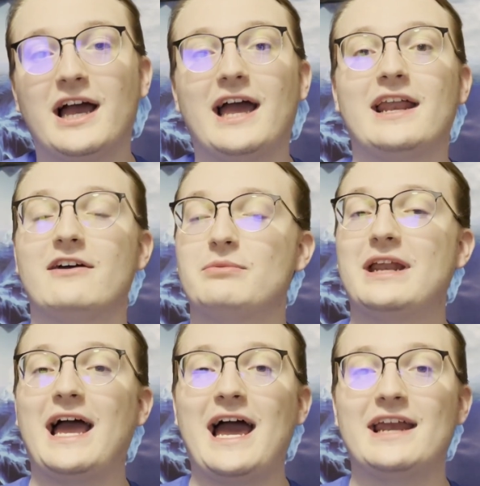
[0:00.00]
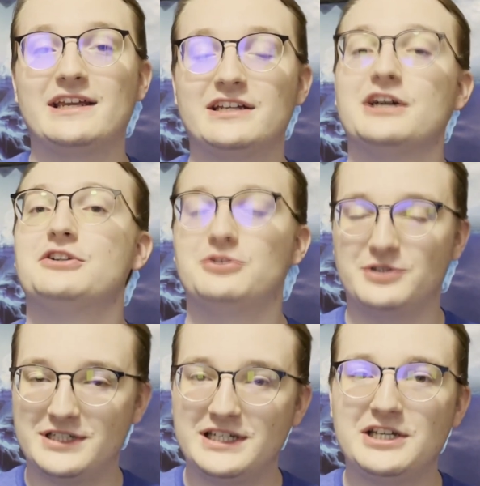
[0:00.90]
and have been added to
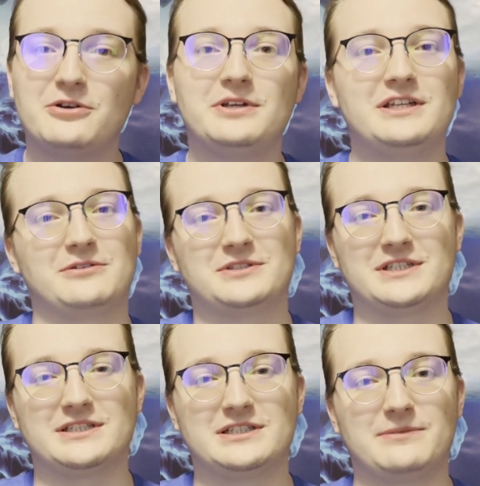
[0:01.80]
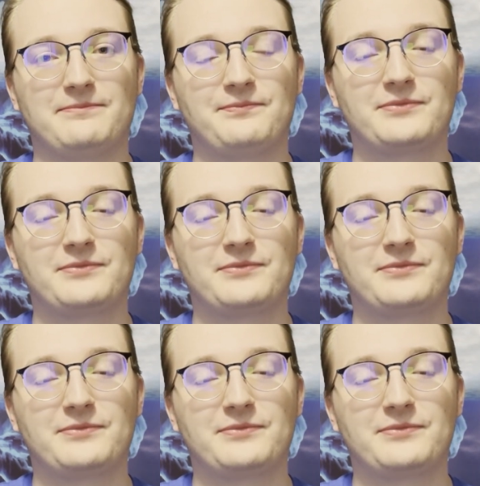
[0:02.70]
the Neo ecosystem.